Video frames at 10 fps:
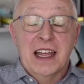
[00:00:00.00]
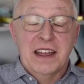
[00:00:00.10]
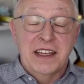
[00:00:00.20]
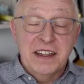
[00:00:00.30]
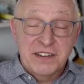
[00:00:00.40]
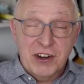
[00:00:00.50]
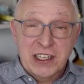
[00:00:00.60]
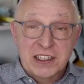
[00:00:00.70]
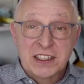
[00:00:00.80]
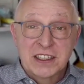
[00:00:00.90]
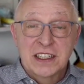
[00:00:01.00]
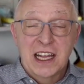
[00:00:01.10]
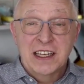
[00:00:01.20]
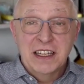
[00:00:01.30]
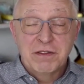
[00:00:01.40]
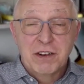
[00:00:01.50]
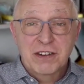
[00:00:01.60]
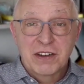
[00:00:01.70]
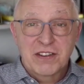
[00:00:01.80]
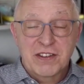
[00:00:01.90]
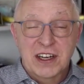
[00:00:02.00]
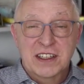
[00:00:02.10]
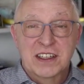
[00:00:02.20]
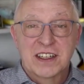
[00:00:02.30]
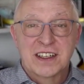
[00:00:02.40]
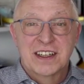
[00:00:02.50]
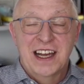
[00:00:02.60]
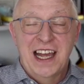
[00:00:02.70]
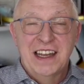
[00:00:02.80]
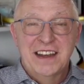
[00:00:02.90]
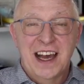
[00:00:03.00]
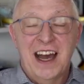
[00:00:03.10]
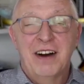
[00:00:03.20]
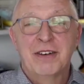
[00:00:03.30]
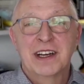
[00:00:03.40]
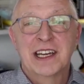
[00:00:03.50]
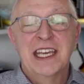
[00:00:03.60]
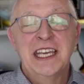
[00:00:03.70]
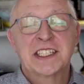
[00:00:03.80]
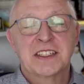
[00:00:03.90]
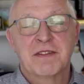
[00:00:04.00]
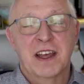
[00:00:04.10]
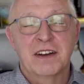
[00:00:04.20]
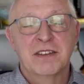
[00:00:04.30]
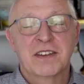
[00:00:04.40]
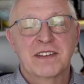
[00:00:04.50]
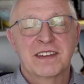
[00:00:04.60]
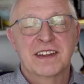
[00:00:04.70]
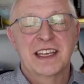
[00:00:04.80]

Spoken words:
destructor and default constructor, and how each of those,